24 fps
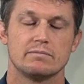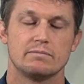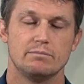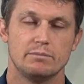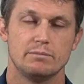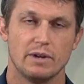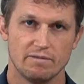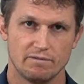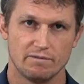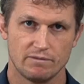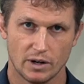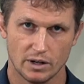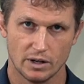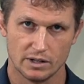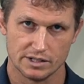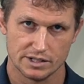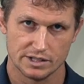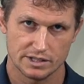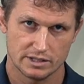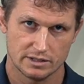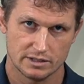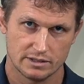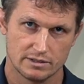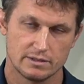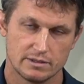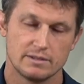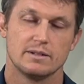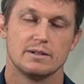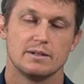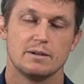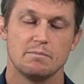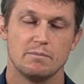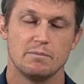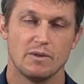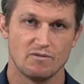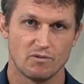But first,
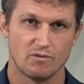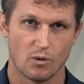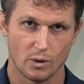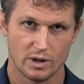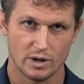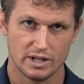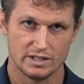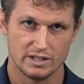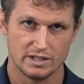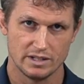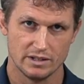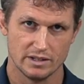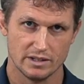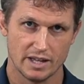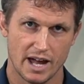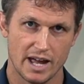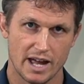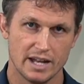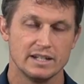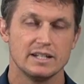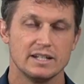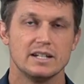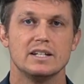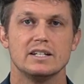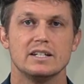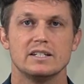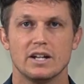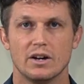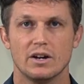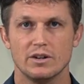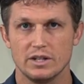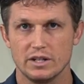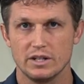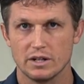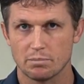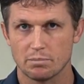before you do that, go to your